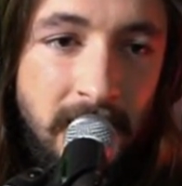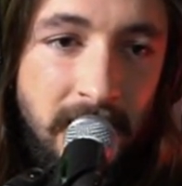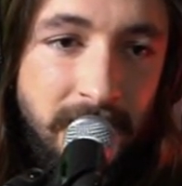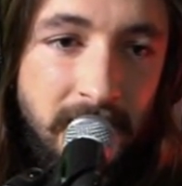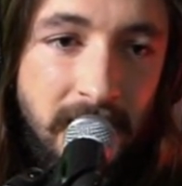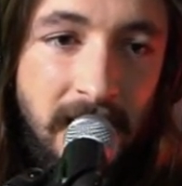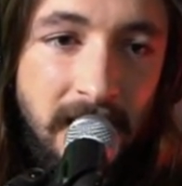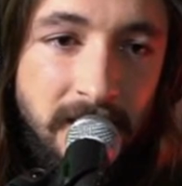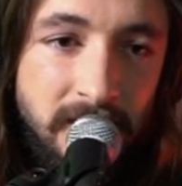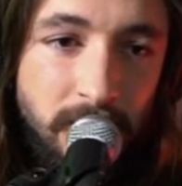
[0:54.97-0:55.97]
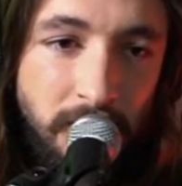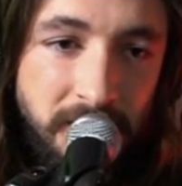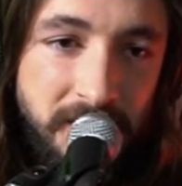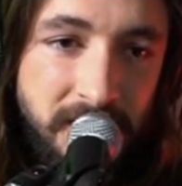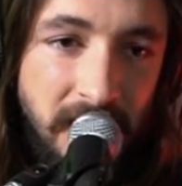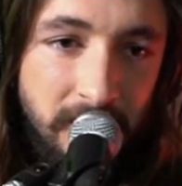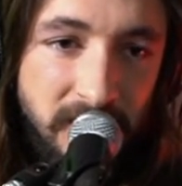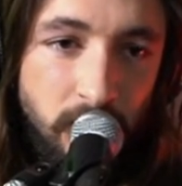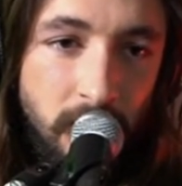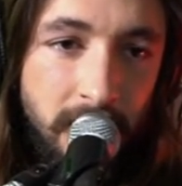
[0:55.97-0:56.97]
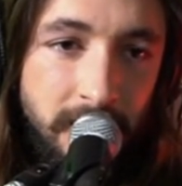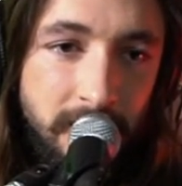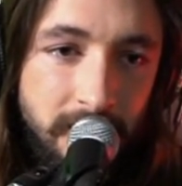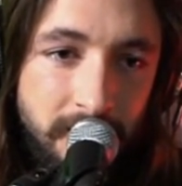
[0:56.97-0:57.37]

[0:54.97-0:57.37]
and then 8, which is the same as 1.